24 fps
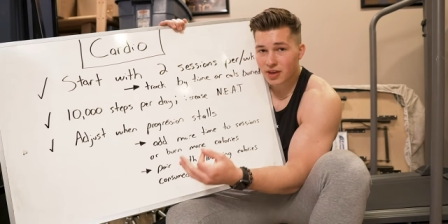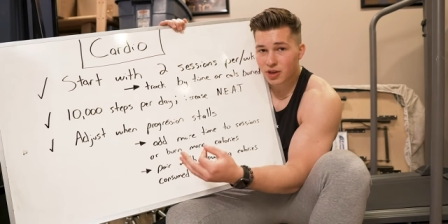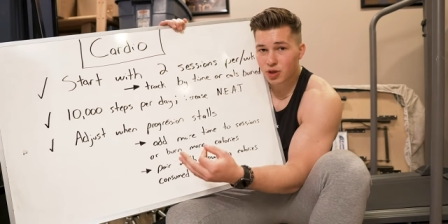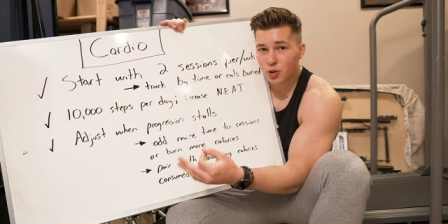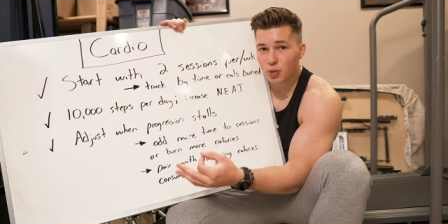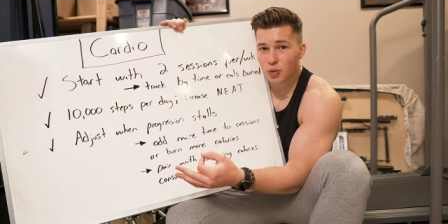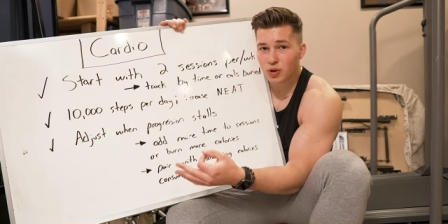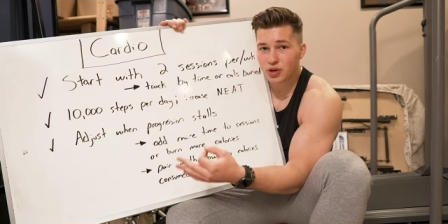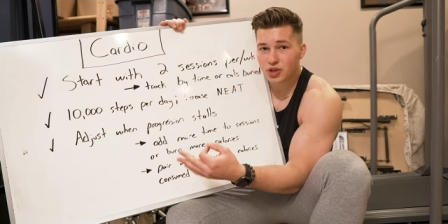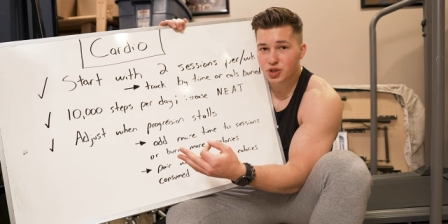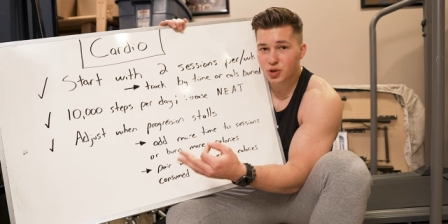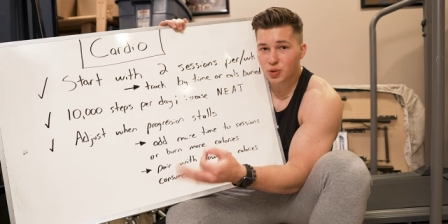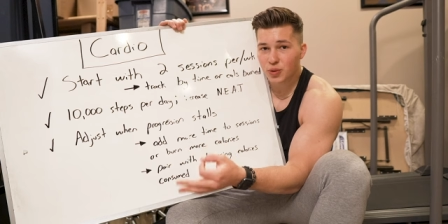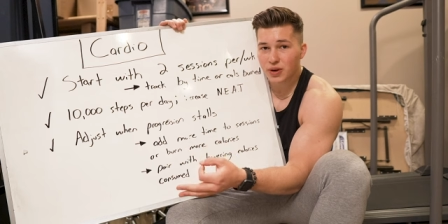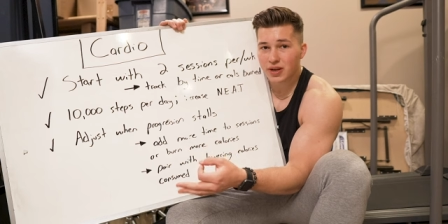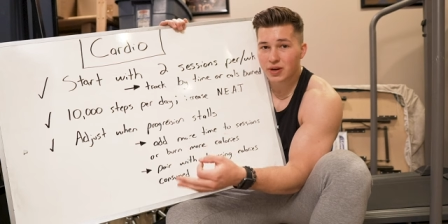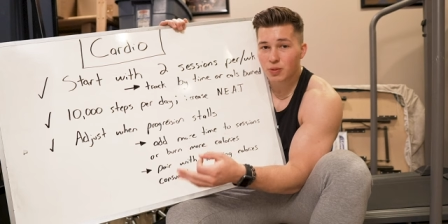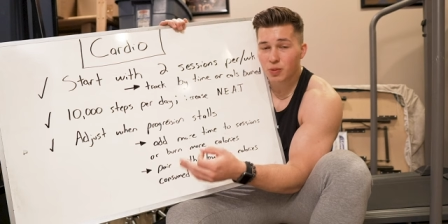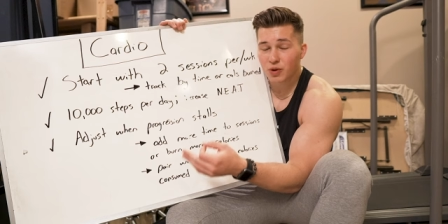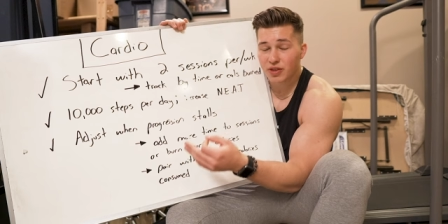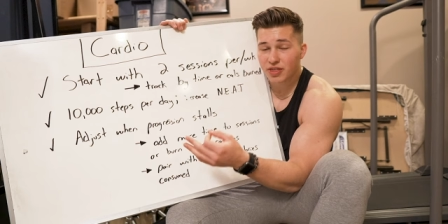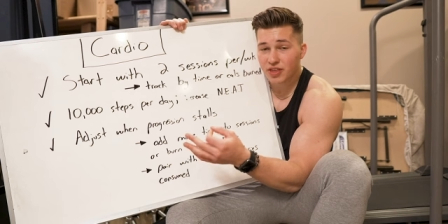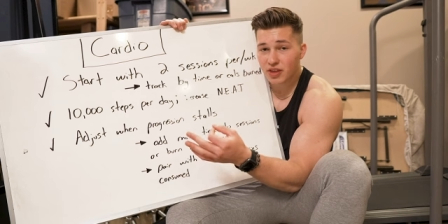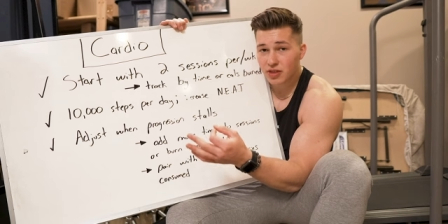that you are
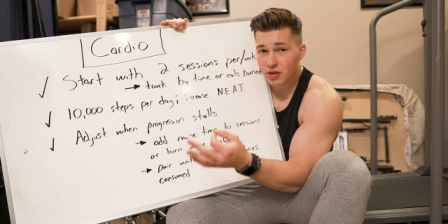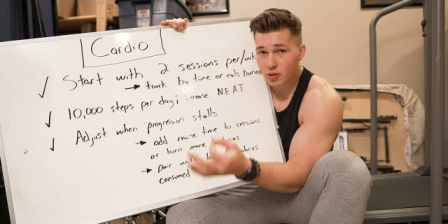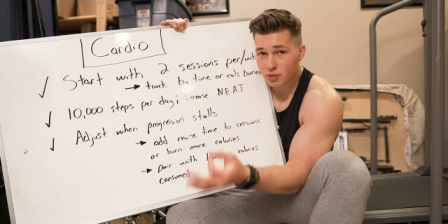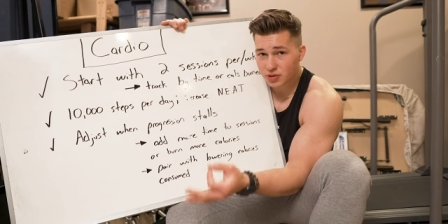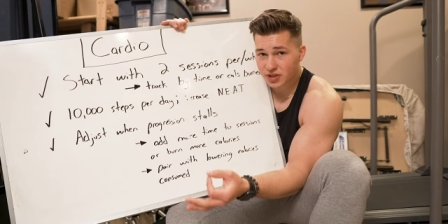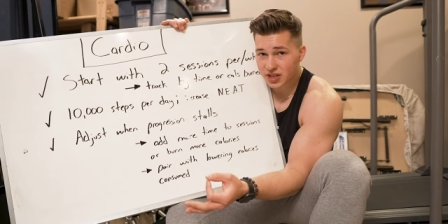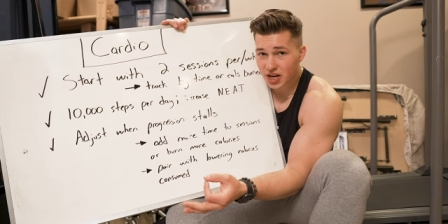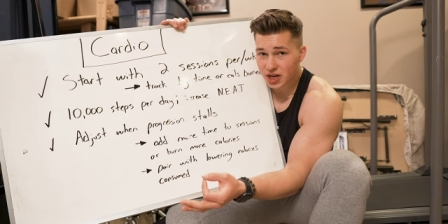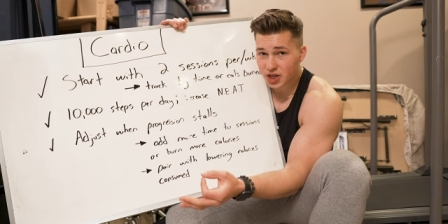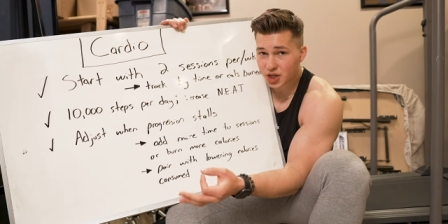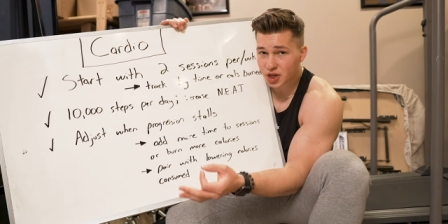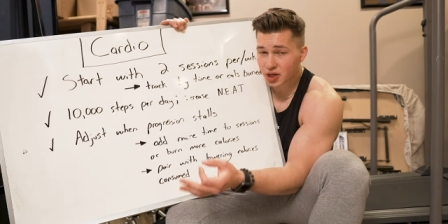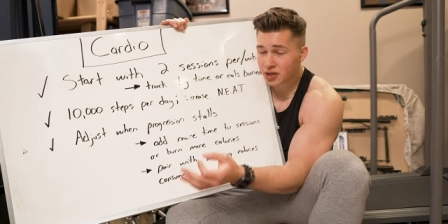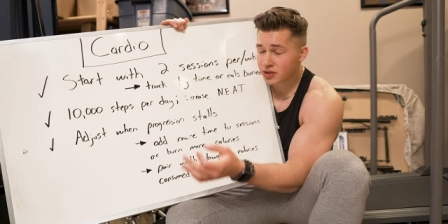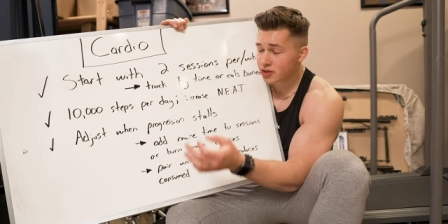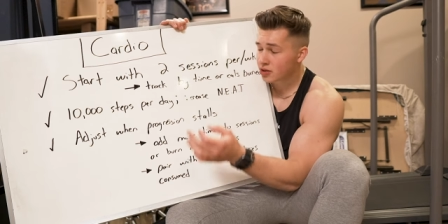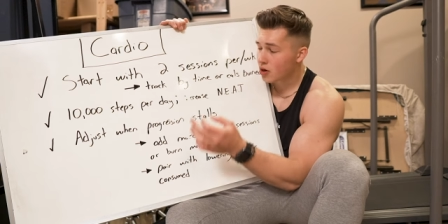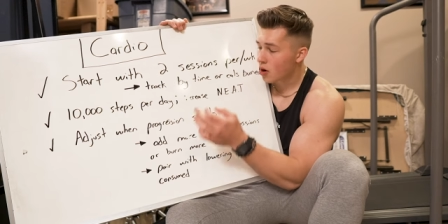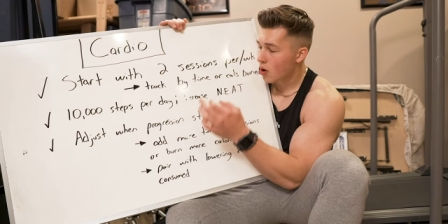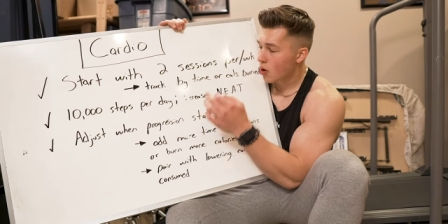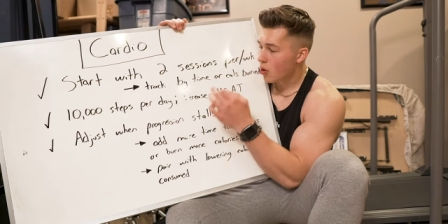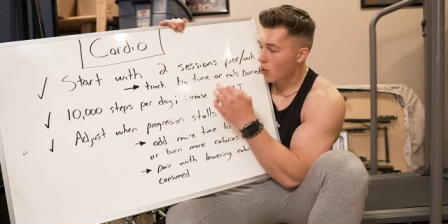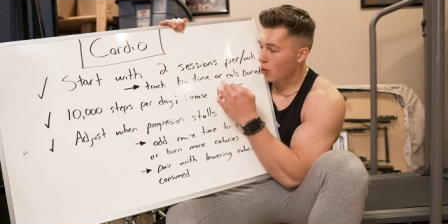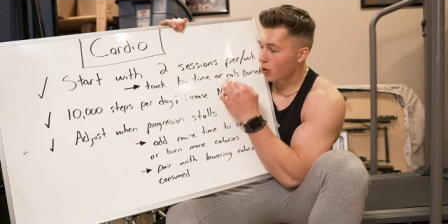doing within those
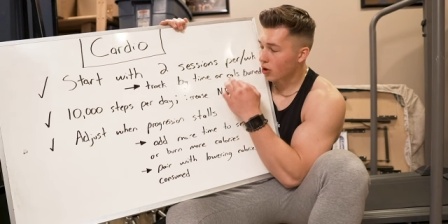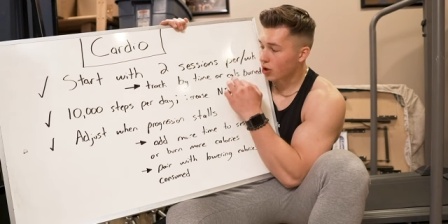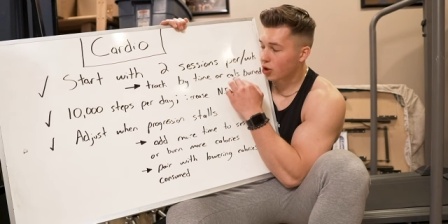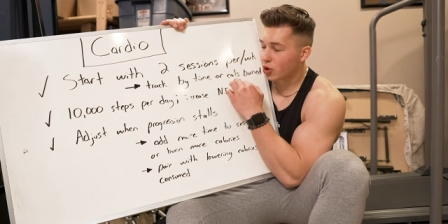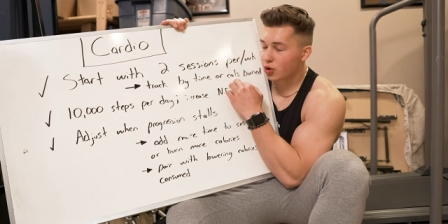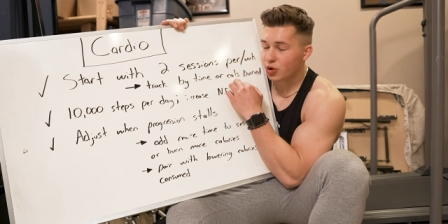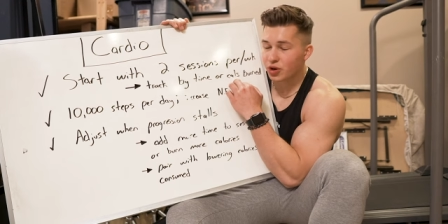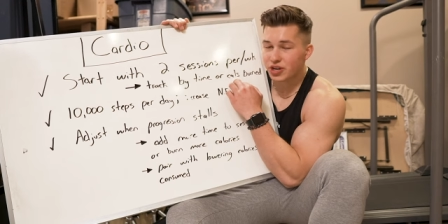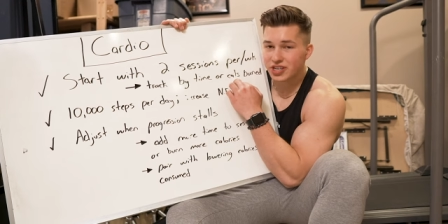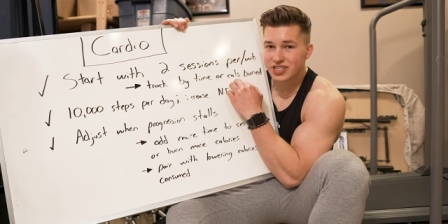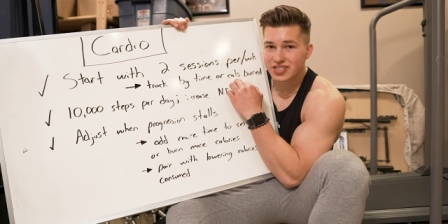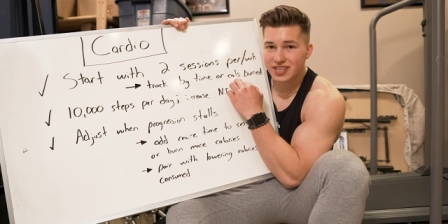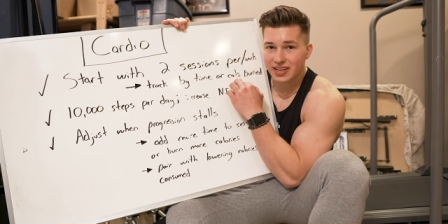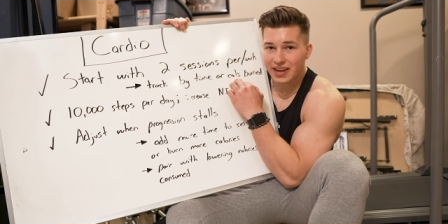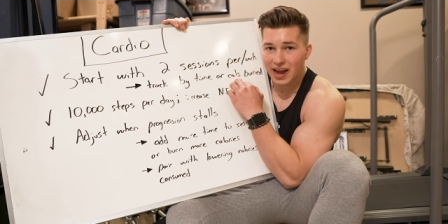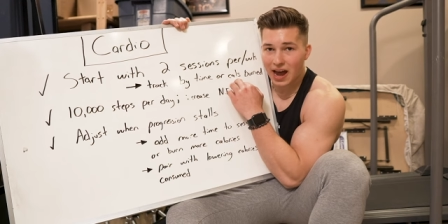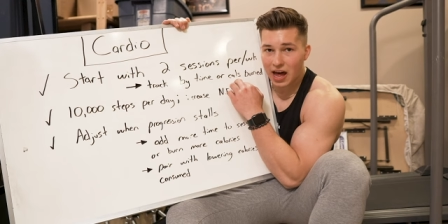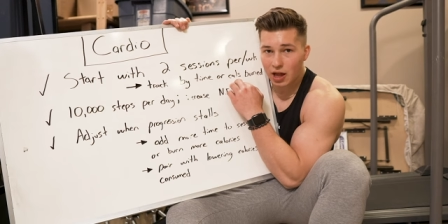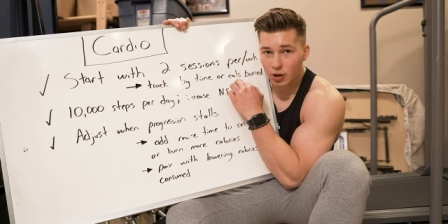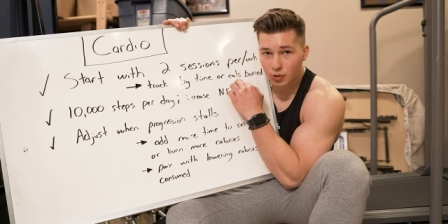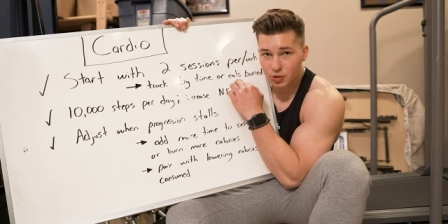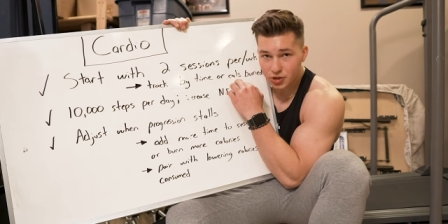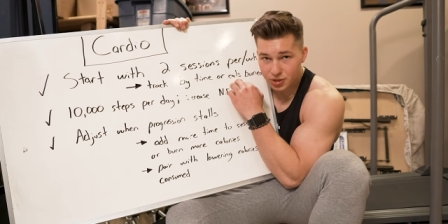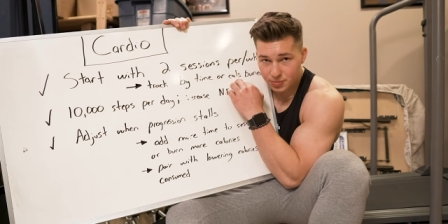sessions or increase the
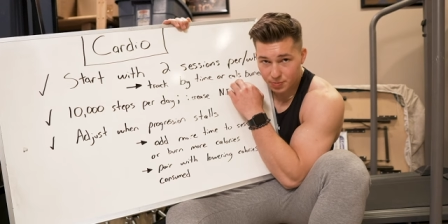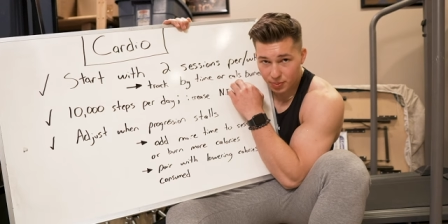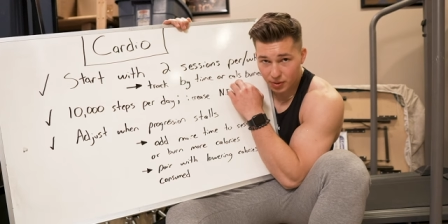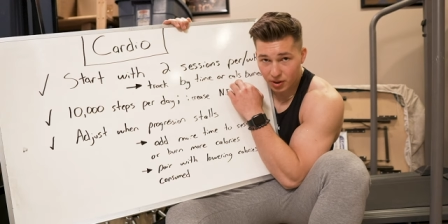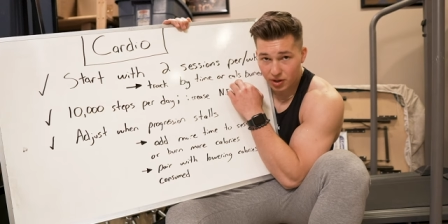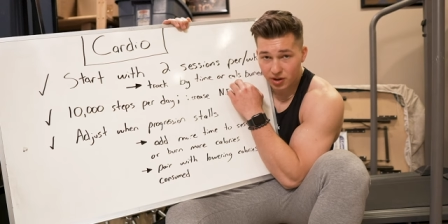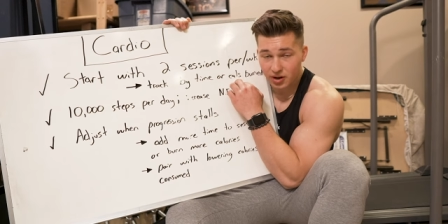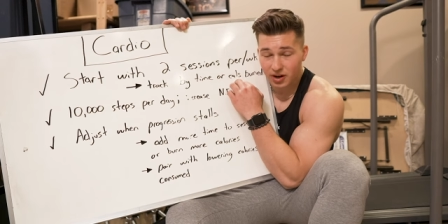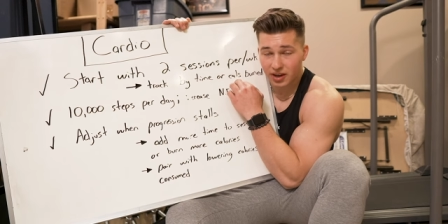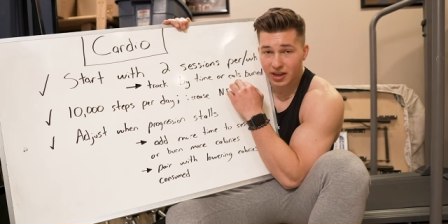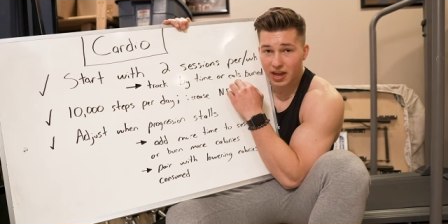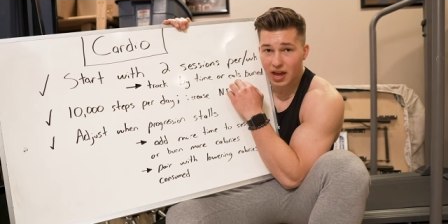calories burned.